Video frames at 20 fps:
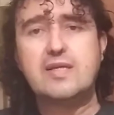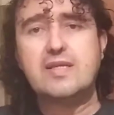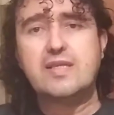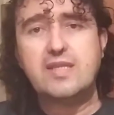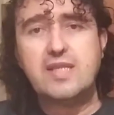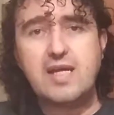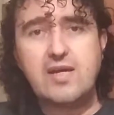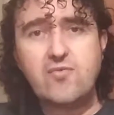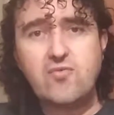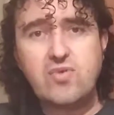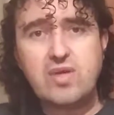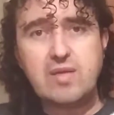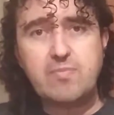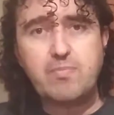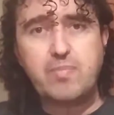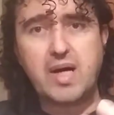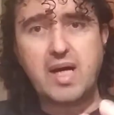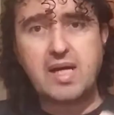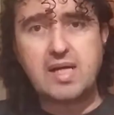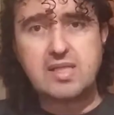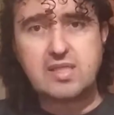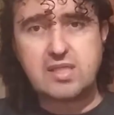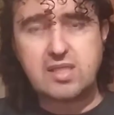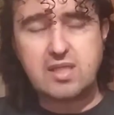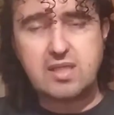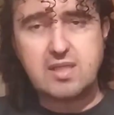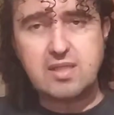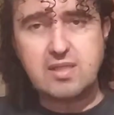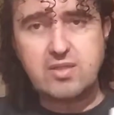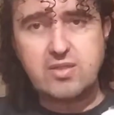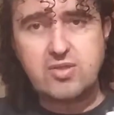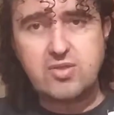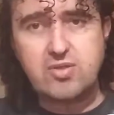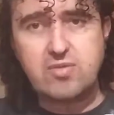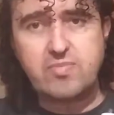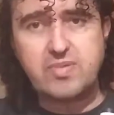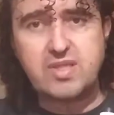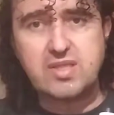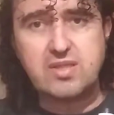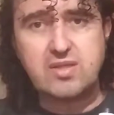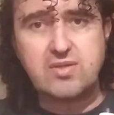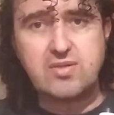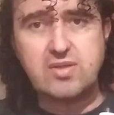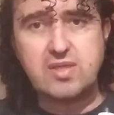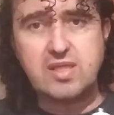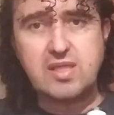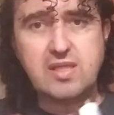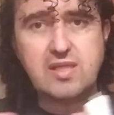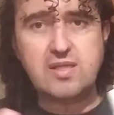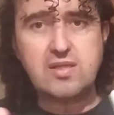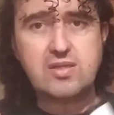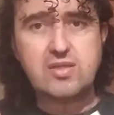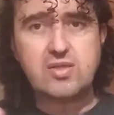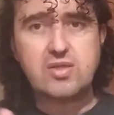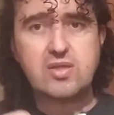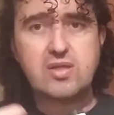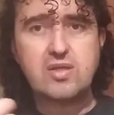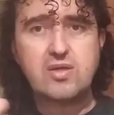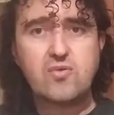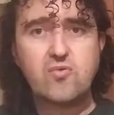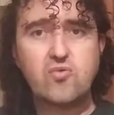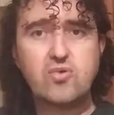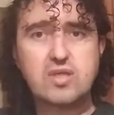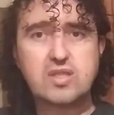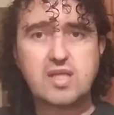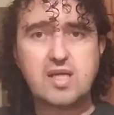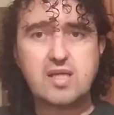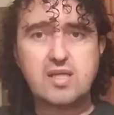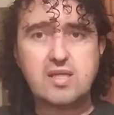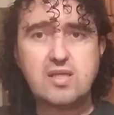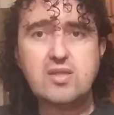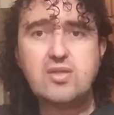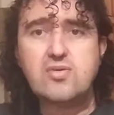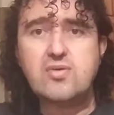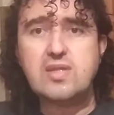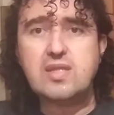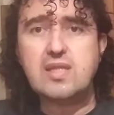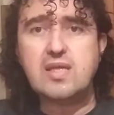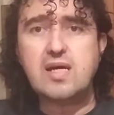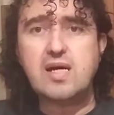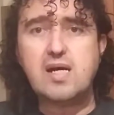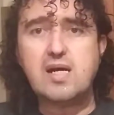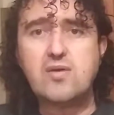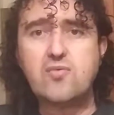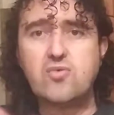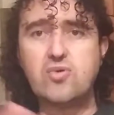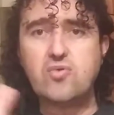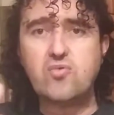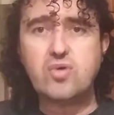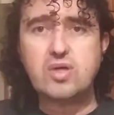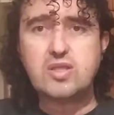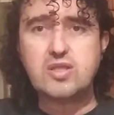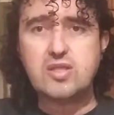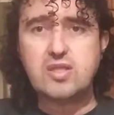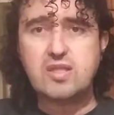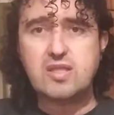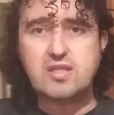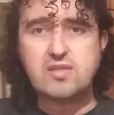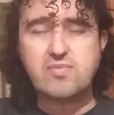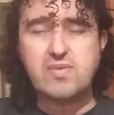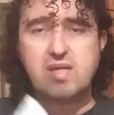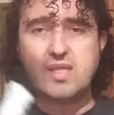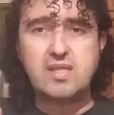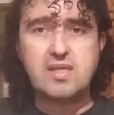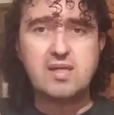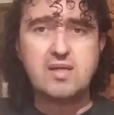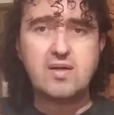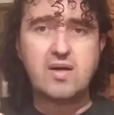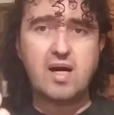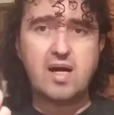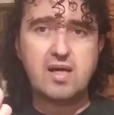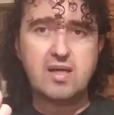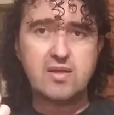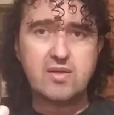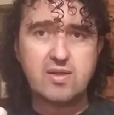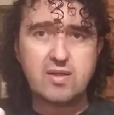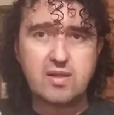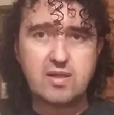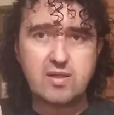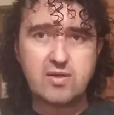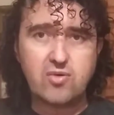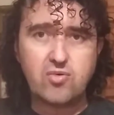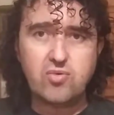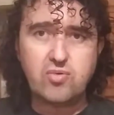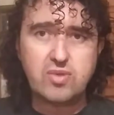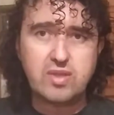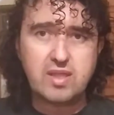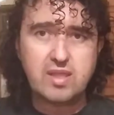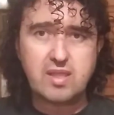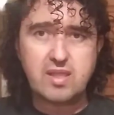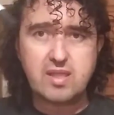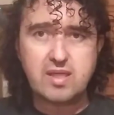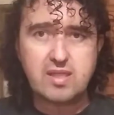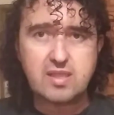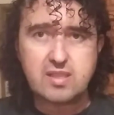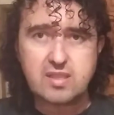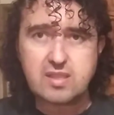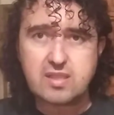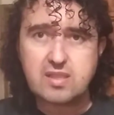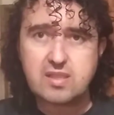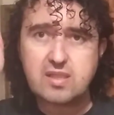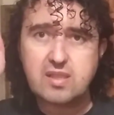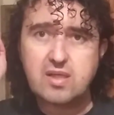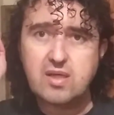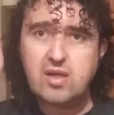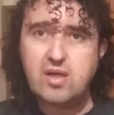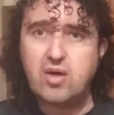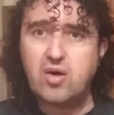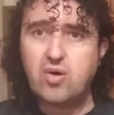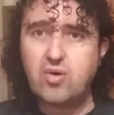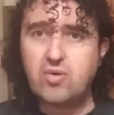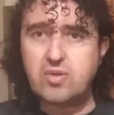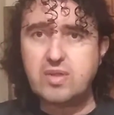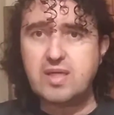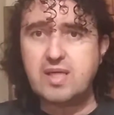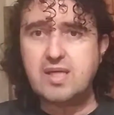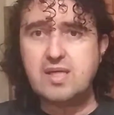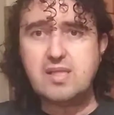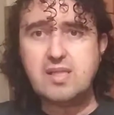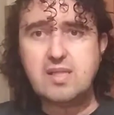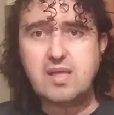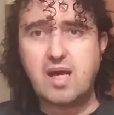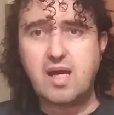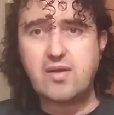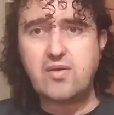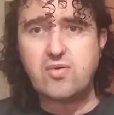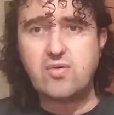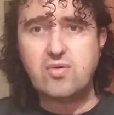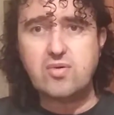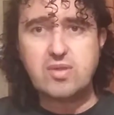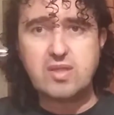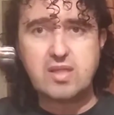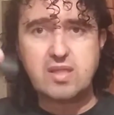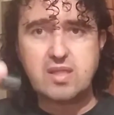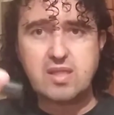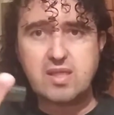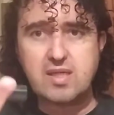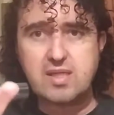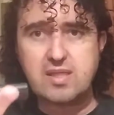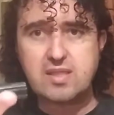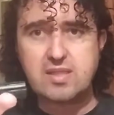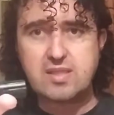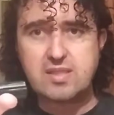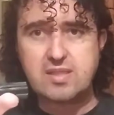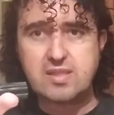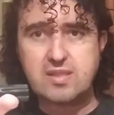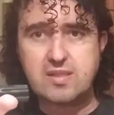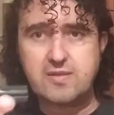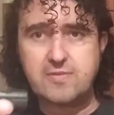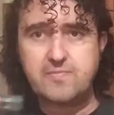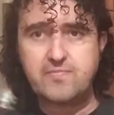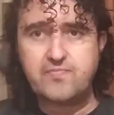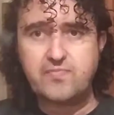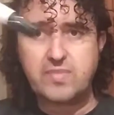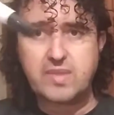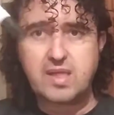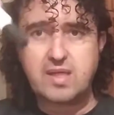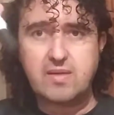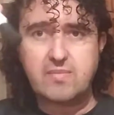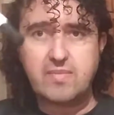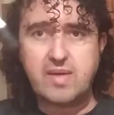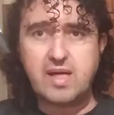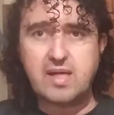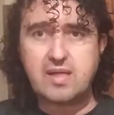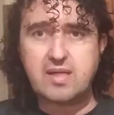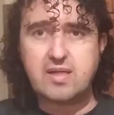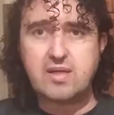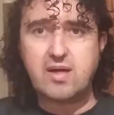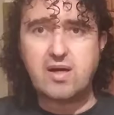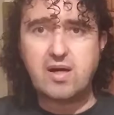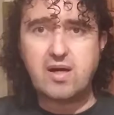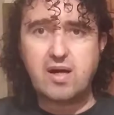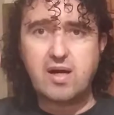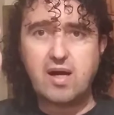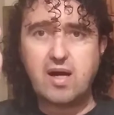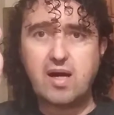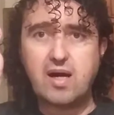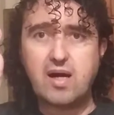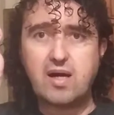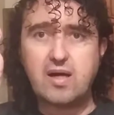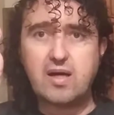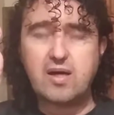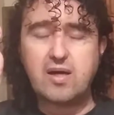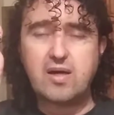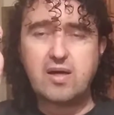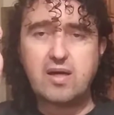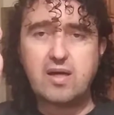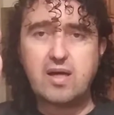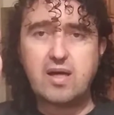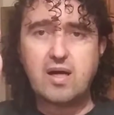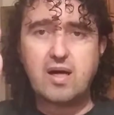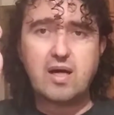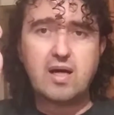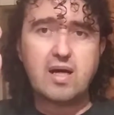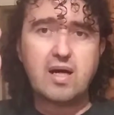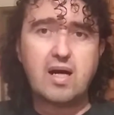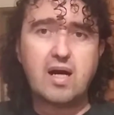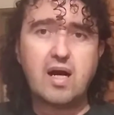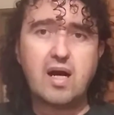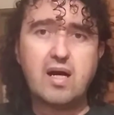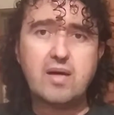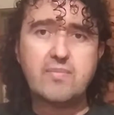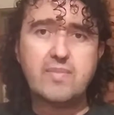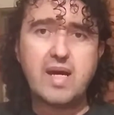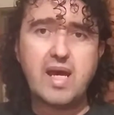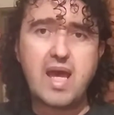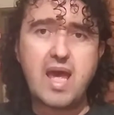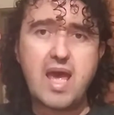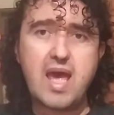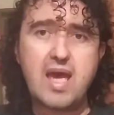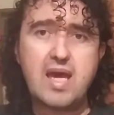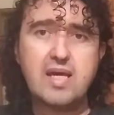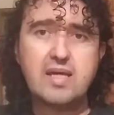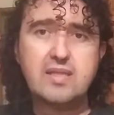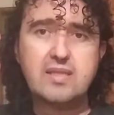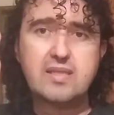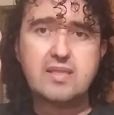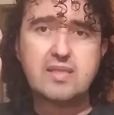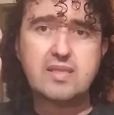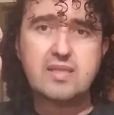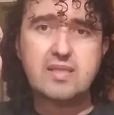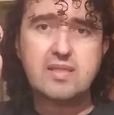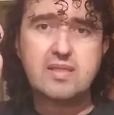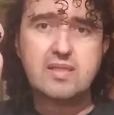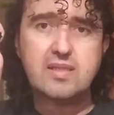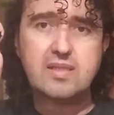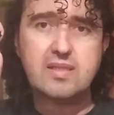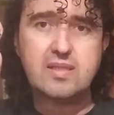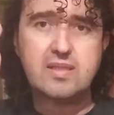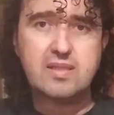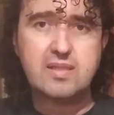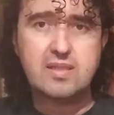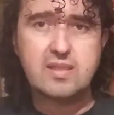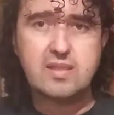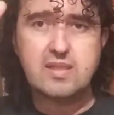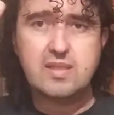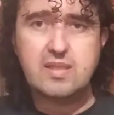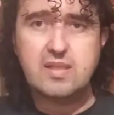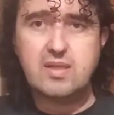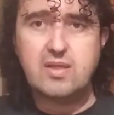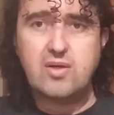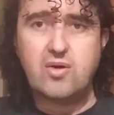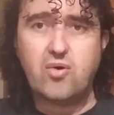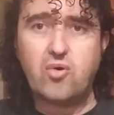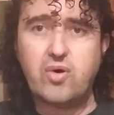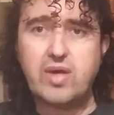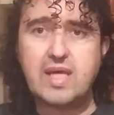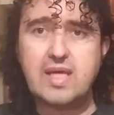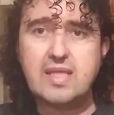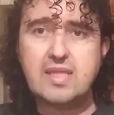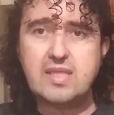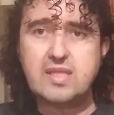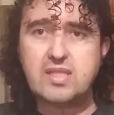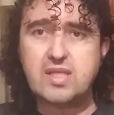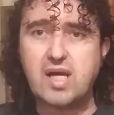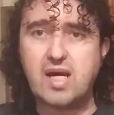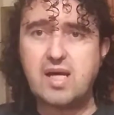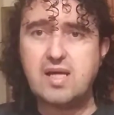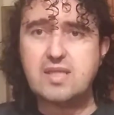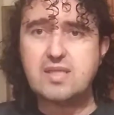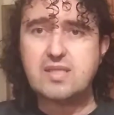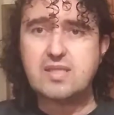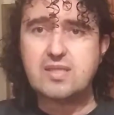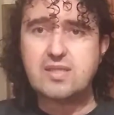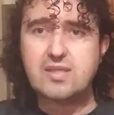Then we passed on to the present continuous. What are you doing now? We're watching this video. I'm holding this. I'm holding this marker on my hand, or inside